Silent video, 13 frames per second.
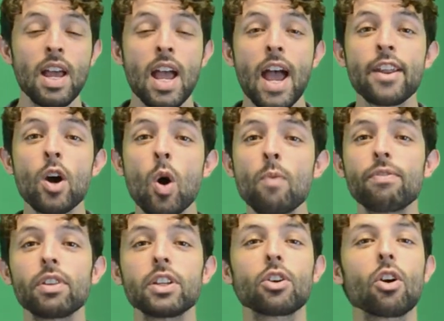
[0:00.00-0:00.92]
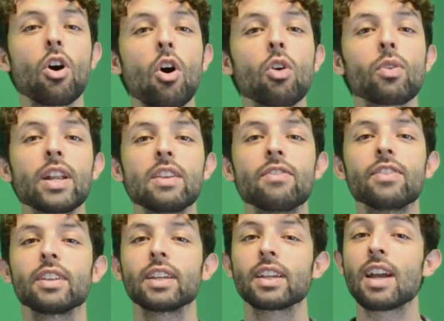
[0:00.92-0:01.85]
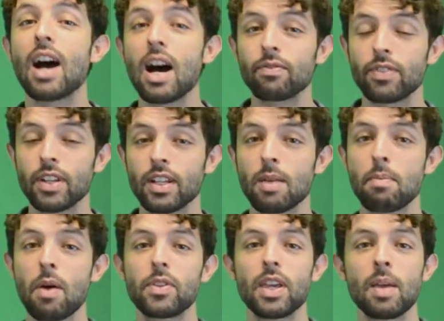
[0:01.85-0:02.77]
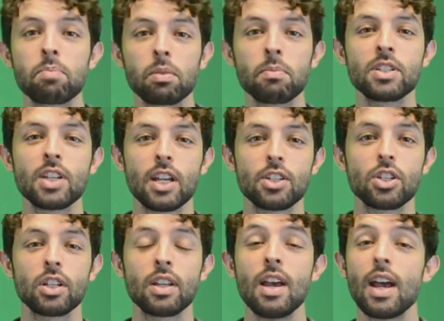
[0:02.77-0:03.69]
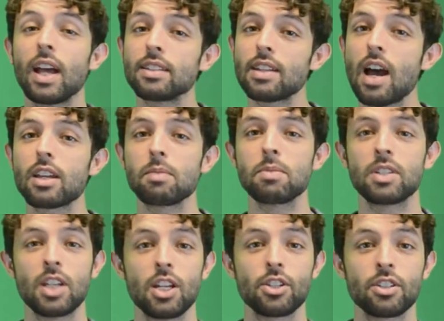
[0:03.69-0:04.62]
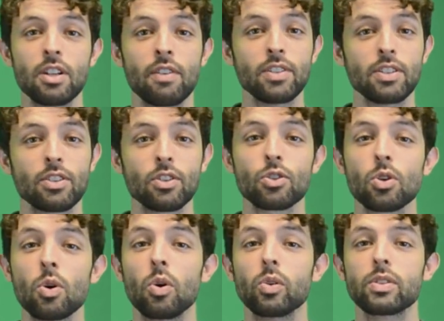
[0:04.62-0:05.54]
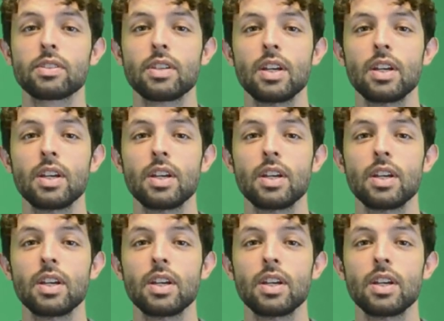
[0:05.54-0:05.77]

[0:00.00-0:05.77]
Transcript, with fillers: and hopefully you're already feeling confident about the implementation and documentation of these controls.